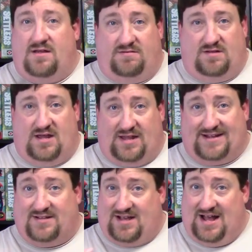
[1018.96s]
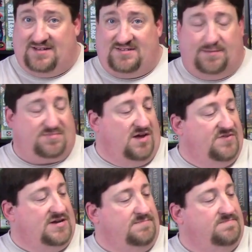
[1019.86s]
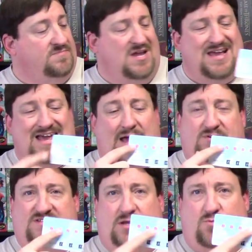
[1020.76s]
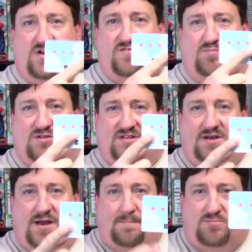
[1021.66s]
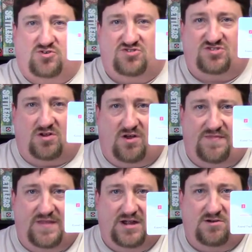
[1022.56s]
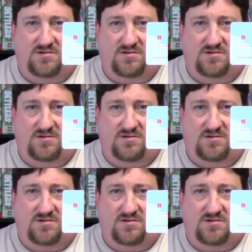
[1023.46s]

I like the concept of it, I wish they wouldn't have put the numbers on there